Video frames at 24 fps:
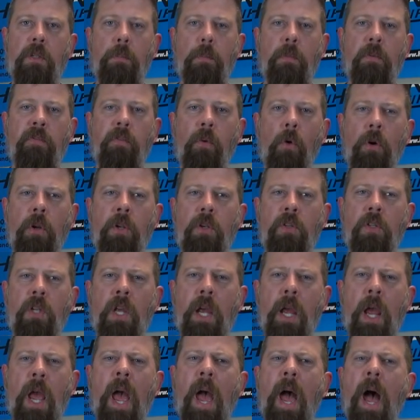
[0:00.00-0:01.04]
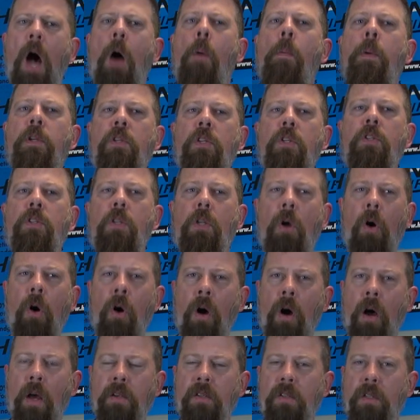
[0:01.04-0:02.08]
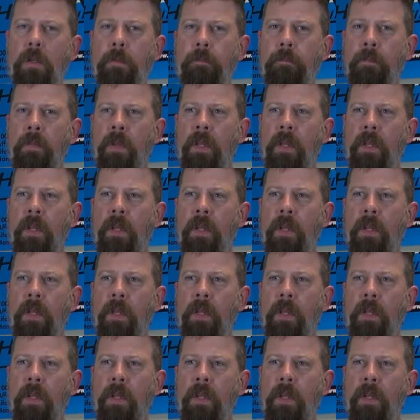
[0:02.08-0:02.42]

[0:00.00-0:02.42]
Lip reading: before you say, how much does it cost?